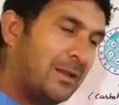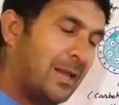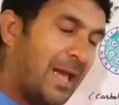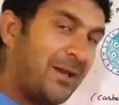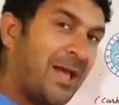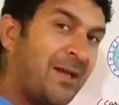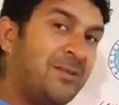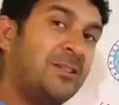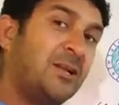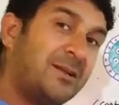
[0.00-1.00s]

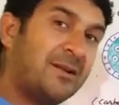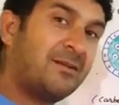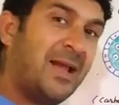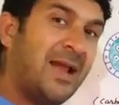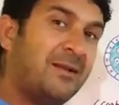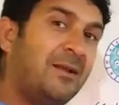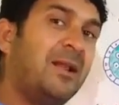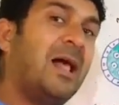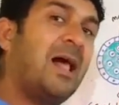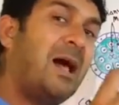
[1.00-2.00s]
having the tetrahedral
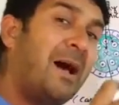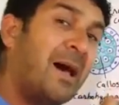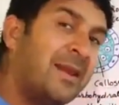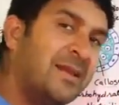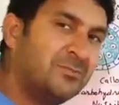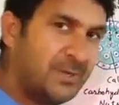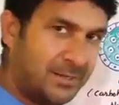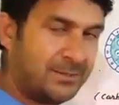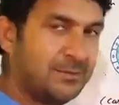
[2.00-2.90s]
arrangement.